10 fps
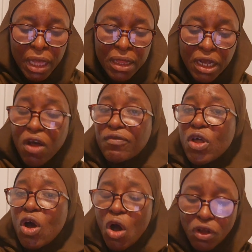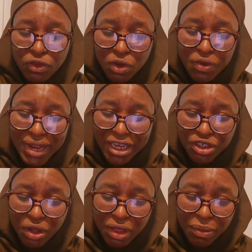The governor also
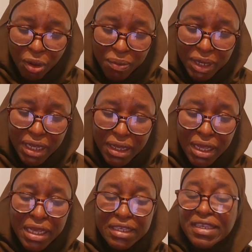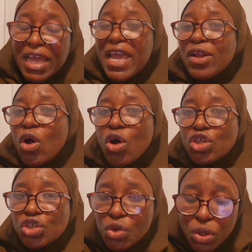reassured the public, saying
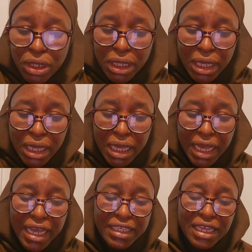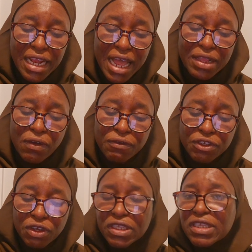Osun is a land of
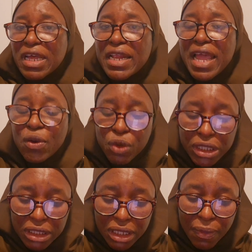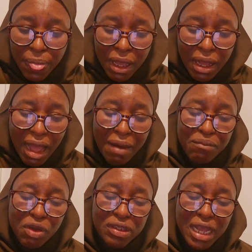justice and equity
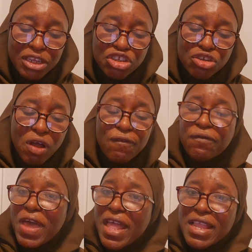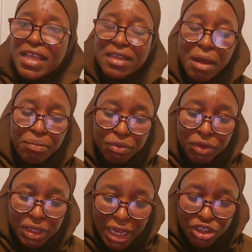and must ensure fairness and
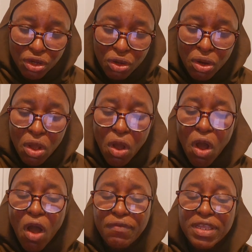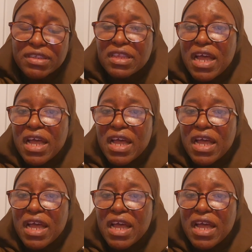protection of the